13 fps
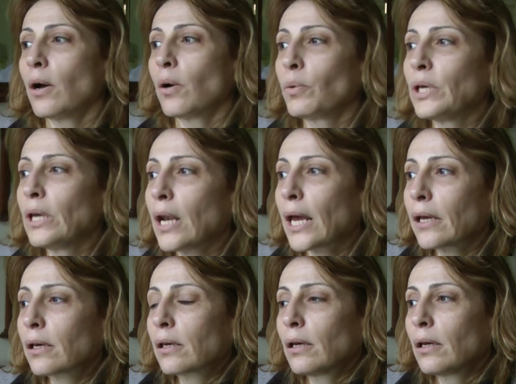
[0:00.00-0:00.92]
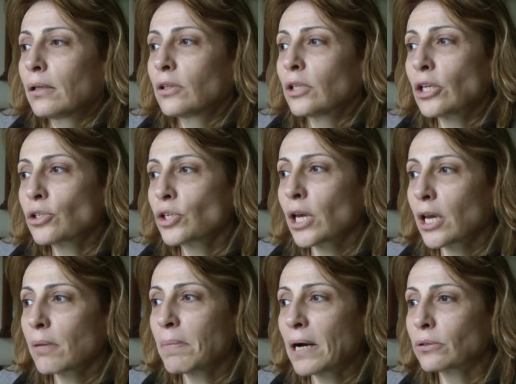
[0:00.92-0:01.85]
we like
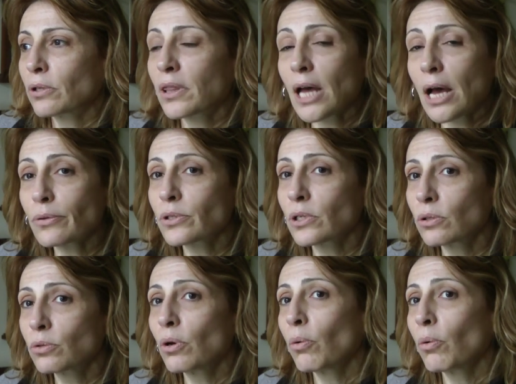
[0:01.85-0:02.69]
touching about 1,000